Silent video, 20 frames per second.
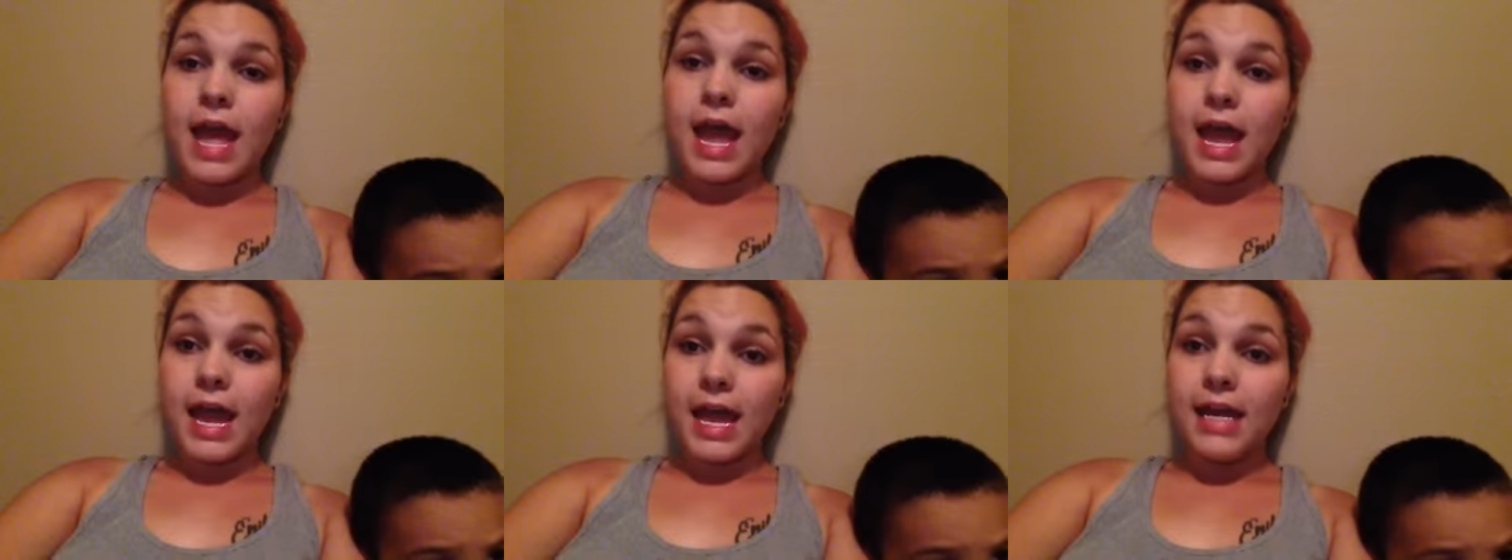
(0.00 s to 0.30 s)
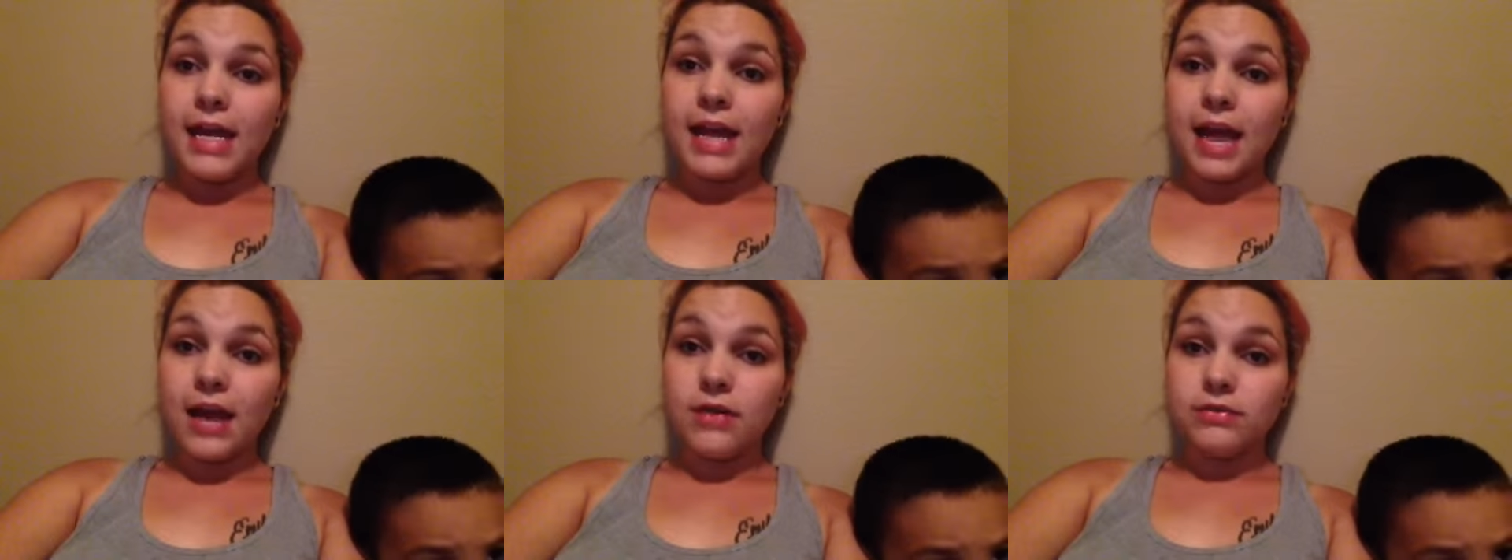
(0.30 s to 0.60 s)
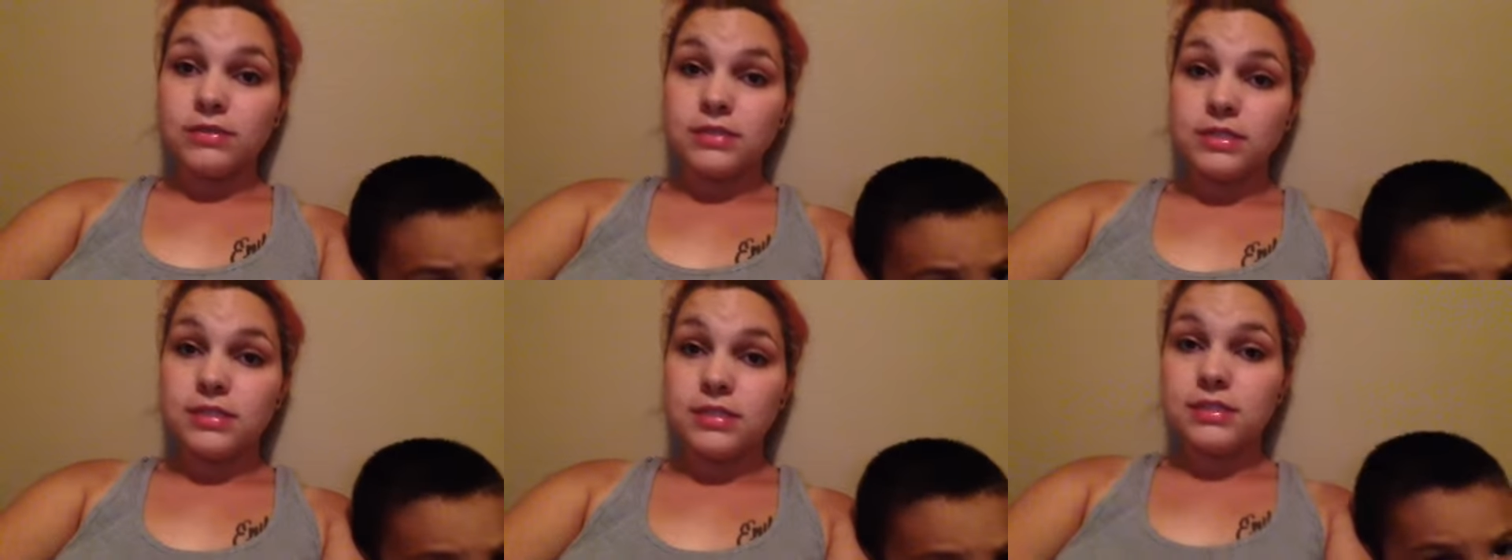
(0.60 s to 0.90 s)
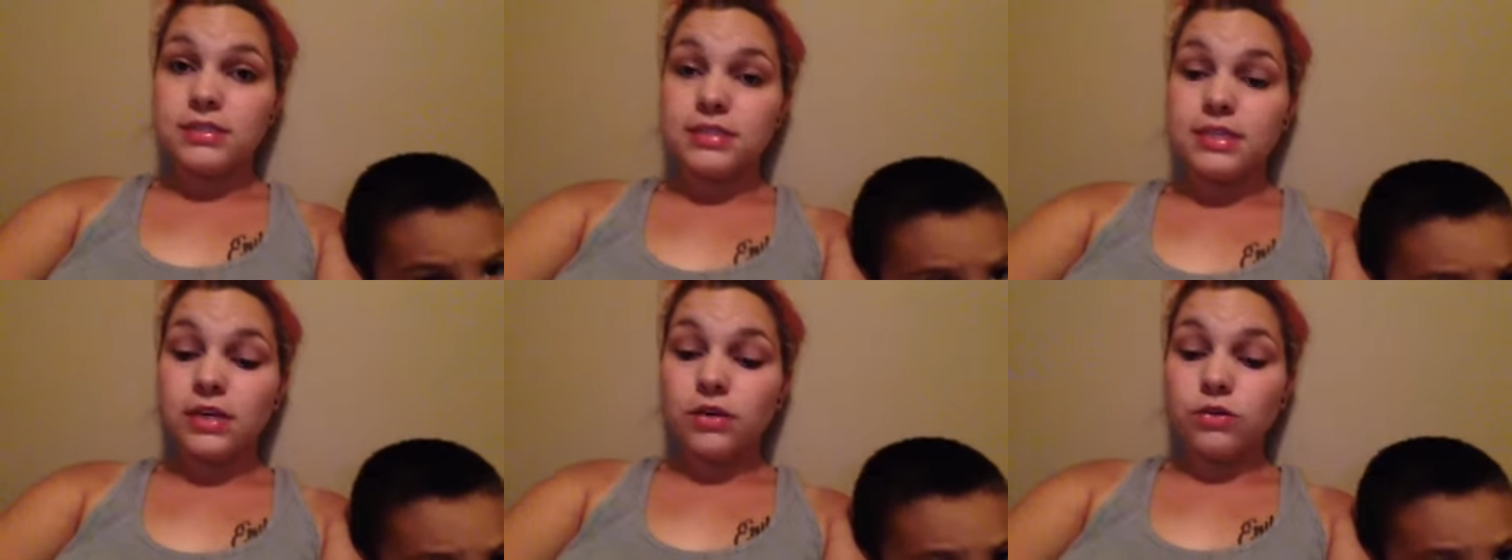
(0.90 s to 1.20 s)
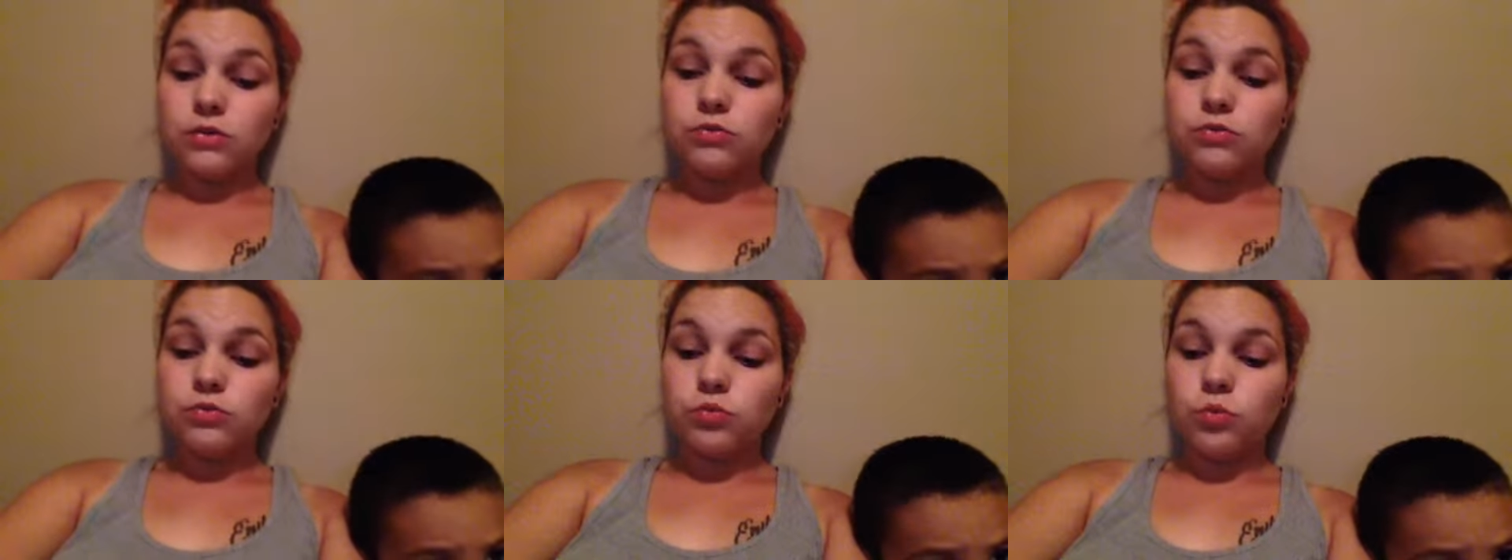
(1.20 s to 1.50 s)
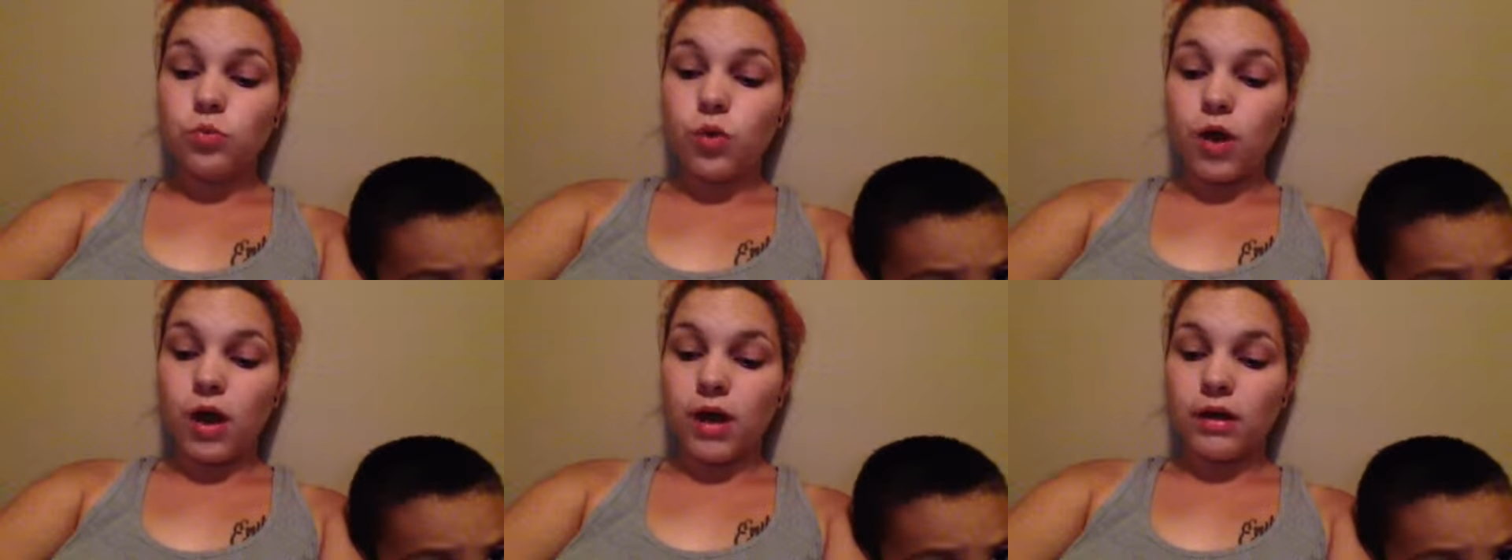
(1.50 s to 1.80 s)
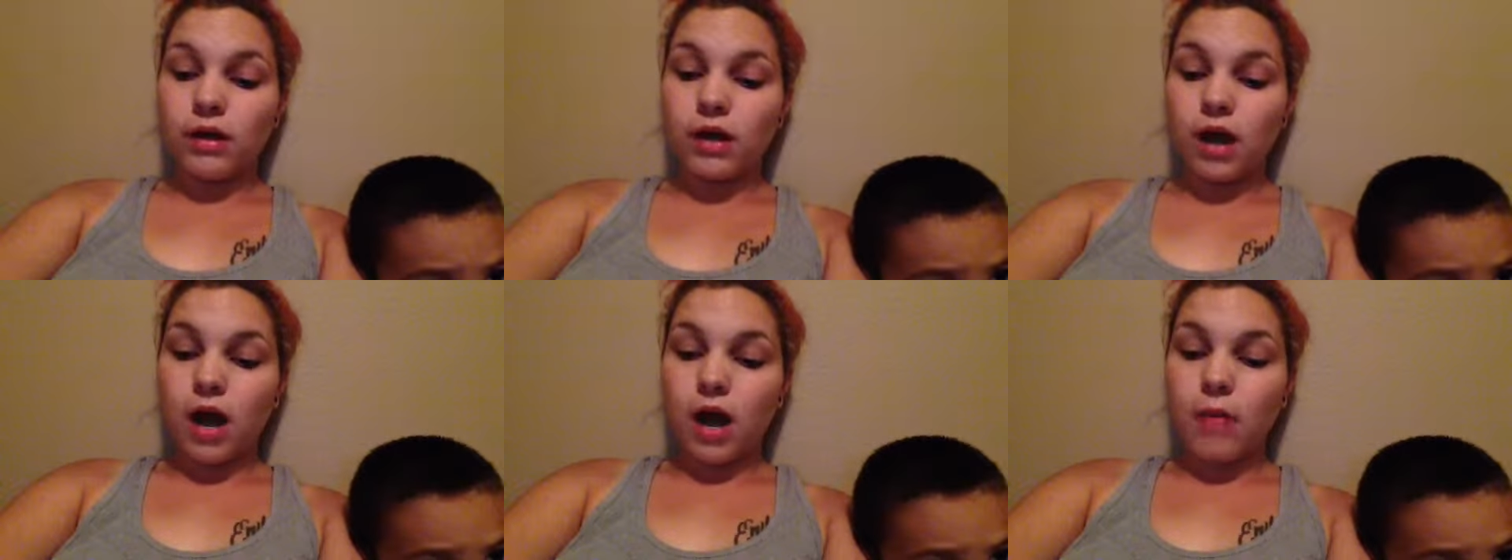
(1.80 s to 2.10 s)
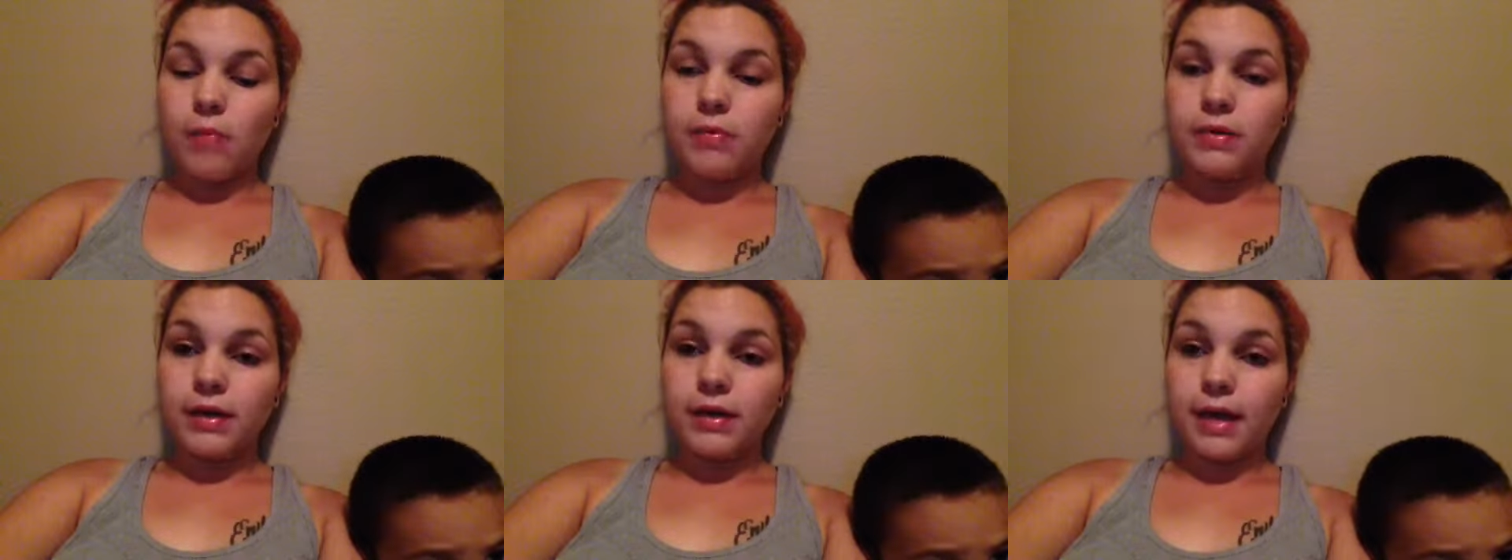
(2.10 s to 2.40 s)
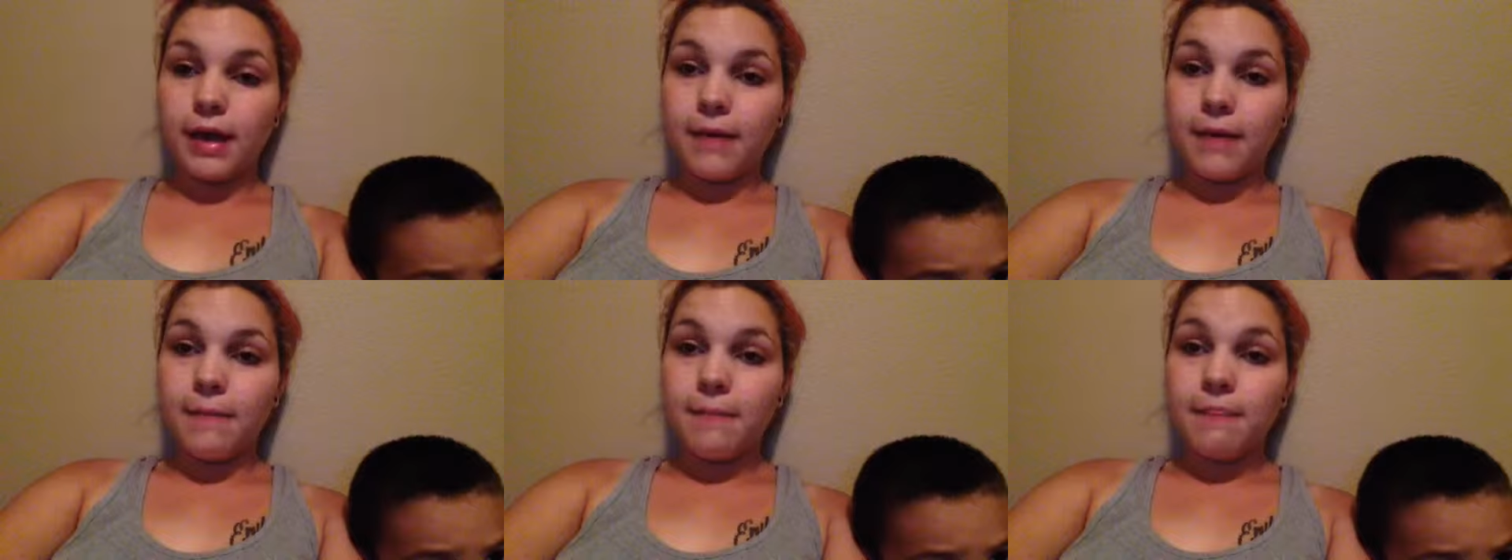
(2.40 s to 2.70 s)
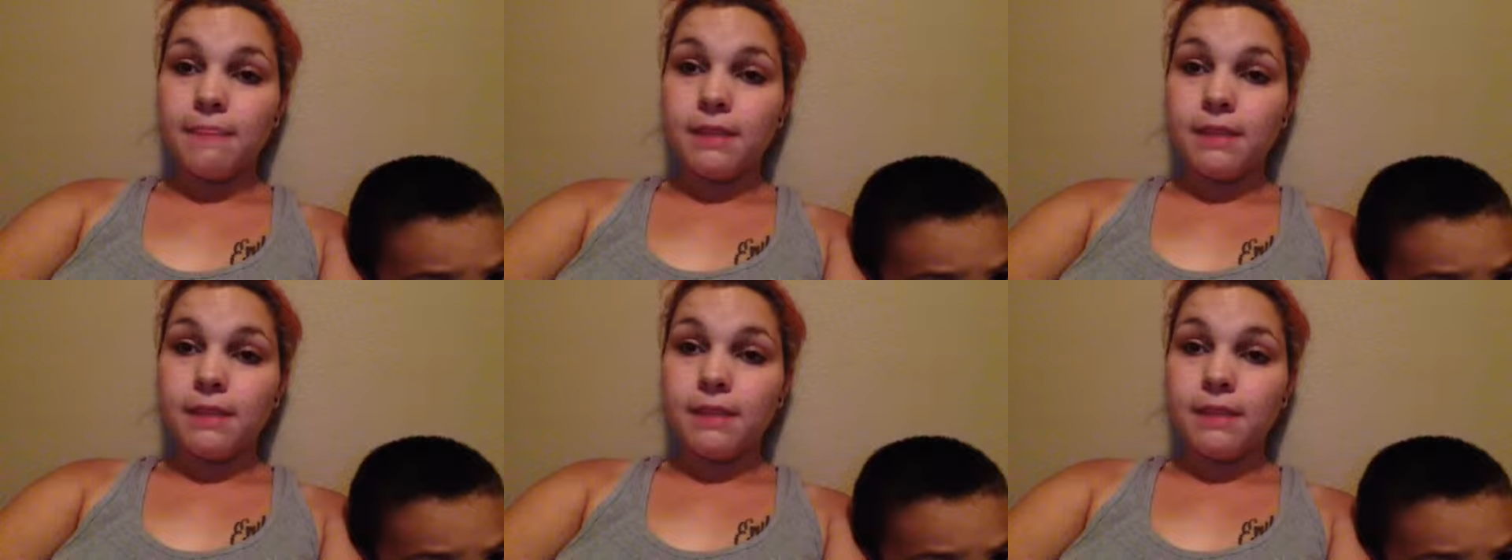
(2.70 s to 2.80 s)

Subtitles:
8 ounces equals 1 cup, okay?